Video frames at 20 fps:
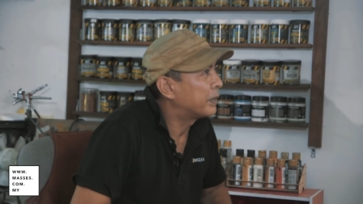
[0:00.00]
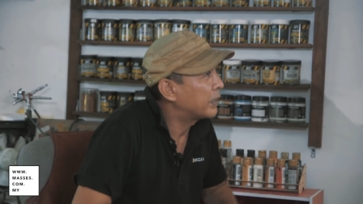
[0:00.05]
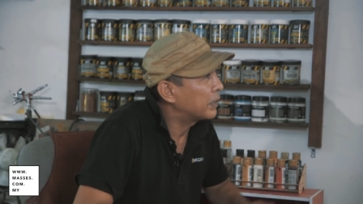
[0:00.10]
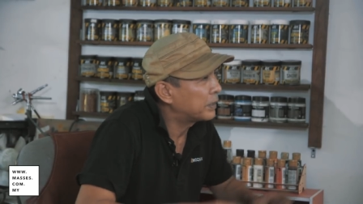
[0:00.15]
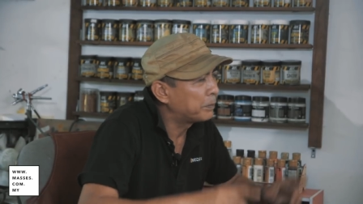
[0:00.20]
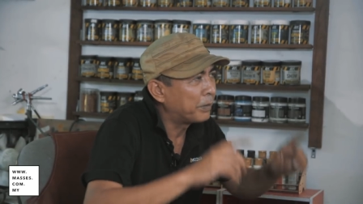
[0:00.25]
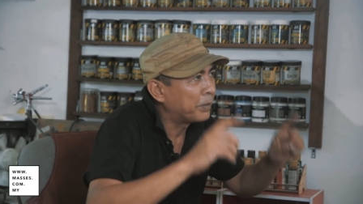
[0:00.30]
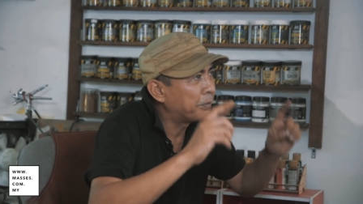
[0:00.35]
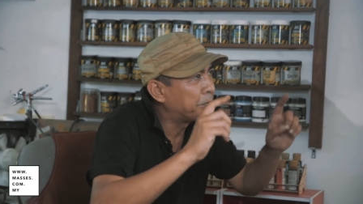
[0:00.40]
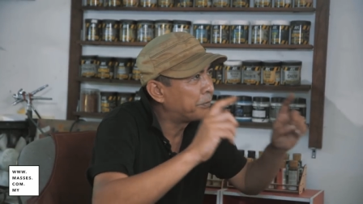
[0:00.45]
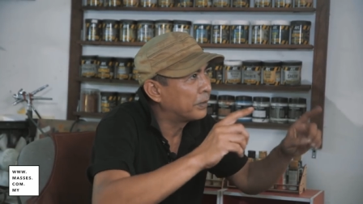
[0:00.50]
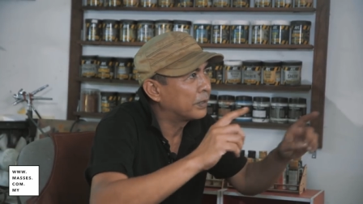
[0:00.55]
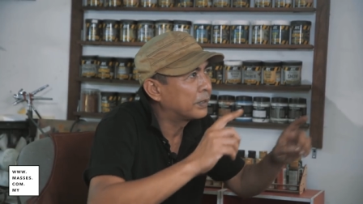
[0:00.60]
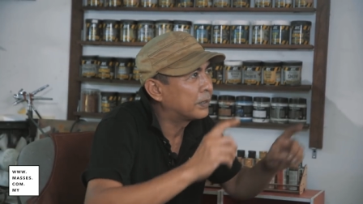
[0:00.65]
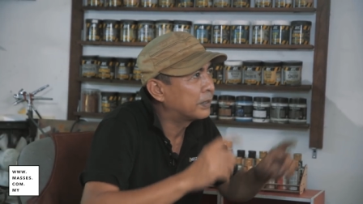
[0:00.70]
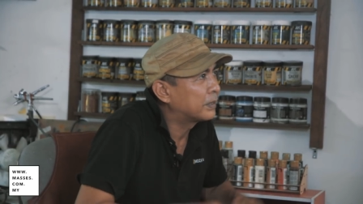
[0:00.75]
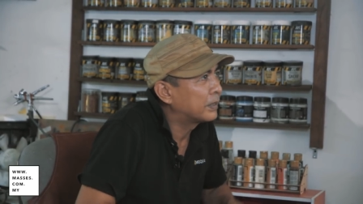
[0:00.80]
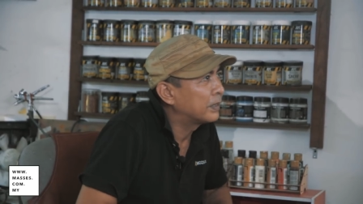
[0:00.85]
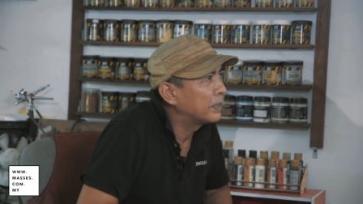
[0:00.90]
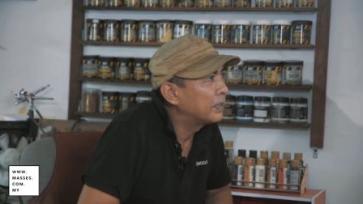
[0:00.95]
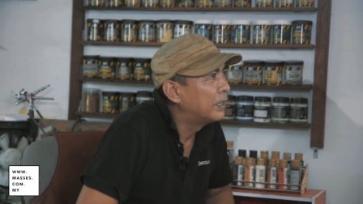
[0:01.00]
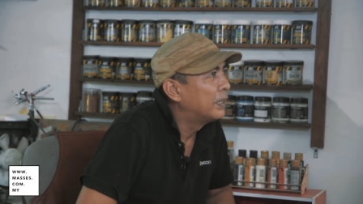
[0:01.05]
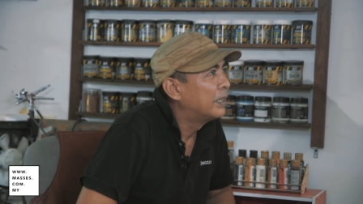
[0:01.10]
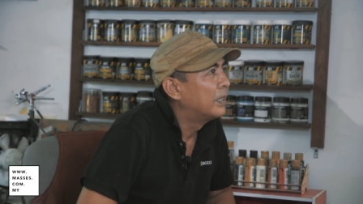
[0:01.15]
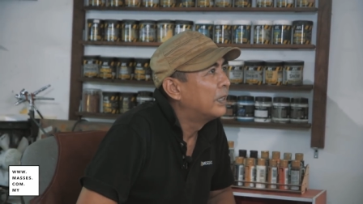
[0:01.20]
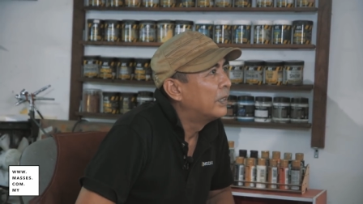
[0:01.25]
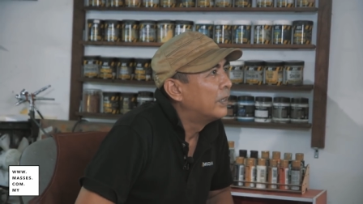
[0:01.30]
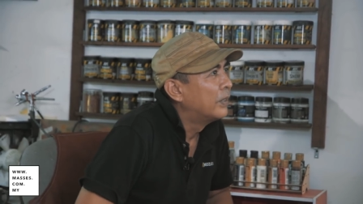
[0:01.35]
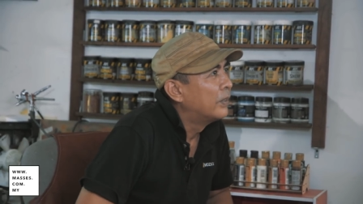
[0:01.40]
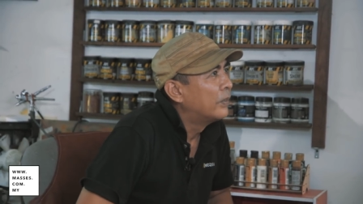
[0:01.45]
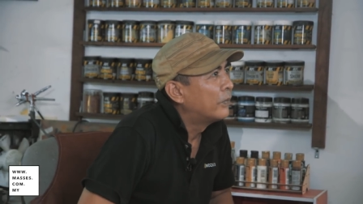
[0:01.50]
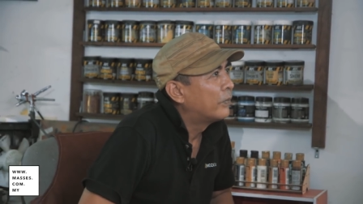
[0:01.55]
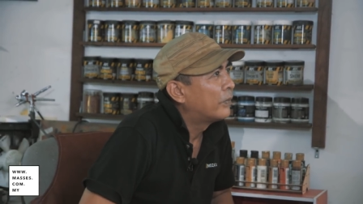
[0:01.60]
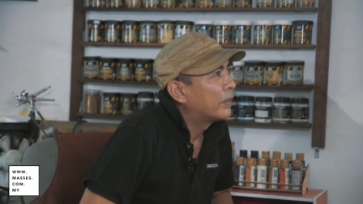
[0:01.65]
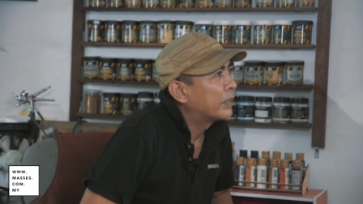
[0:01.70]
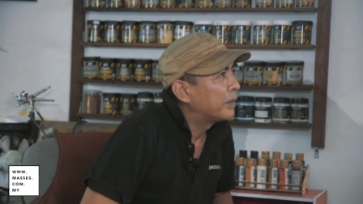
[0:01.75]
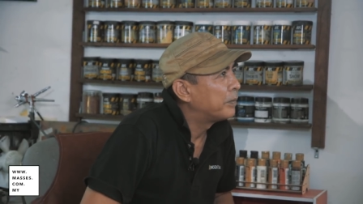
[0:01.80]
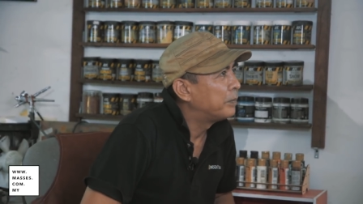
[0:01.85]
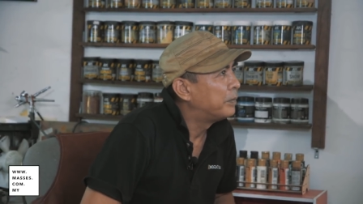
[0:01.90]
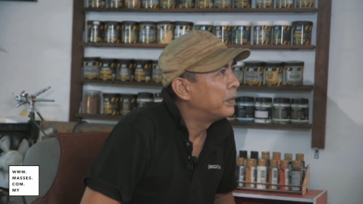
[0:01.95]
That's my first
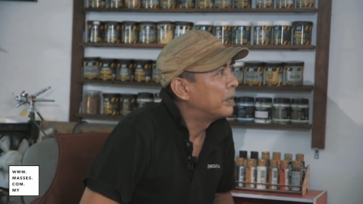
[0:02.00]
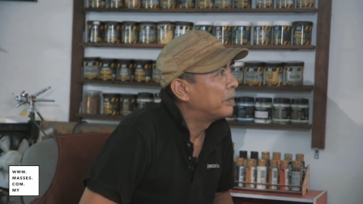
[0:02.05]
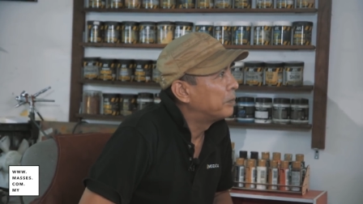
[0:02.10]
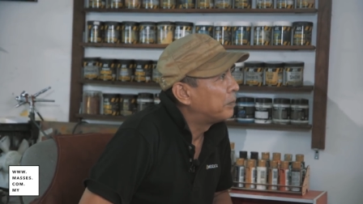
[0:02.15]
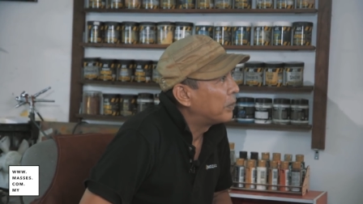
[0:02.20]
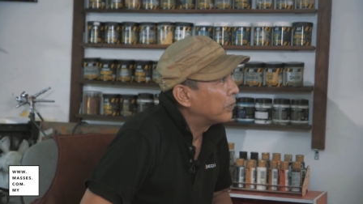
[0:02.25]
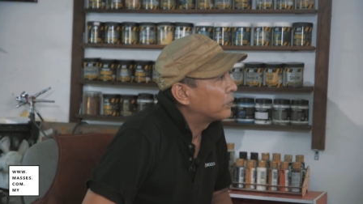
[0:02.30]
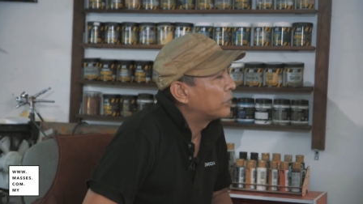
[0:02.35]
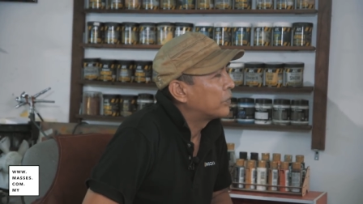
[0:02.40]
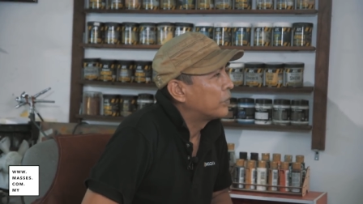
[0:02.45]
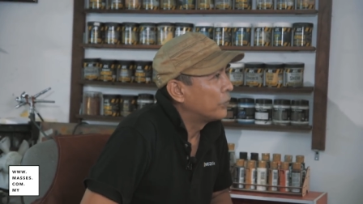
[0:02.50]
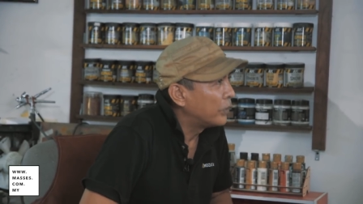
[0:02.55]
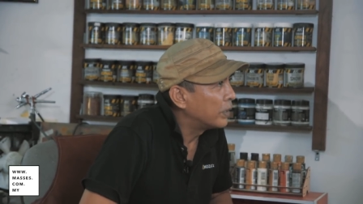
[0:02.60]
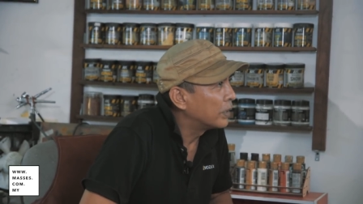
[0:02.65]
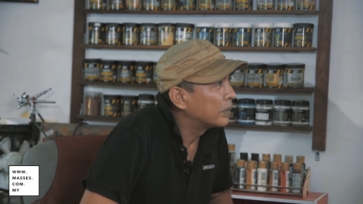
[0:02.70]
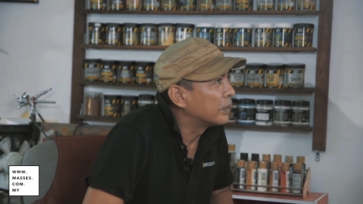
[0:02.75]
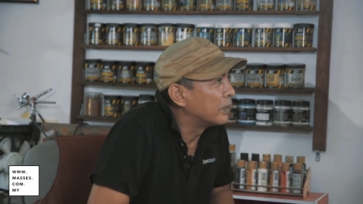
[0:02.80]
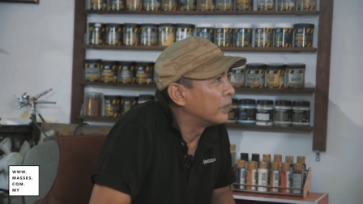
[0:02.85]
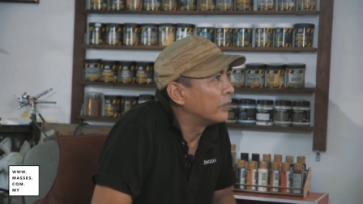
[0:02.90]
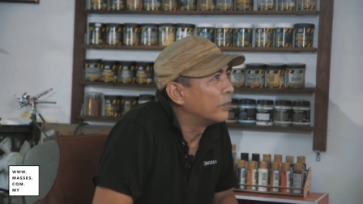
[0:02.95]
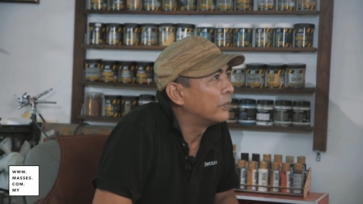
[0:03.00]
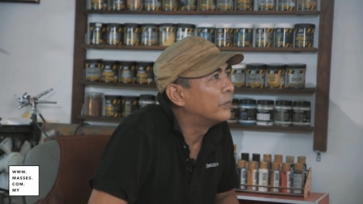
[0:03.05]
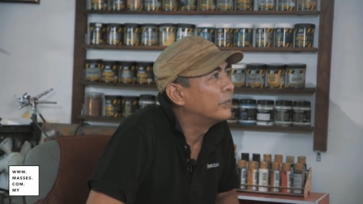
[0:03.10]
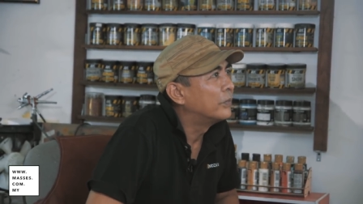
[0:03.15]
one I built about 2 years ago.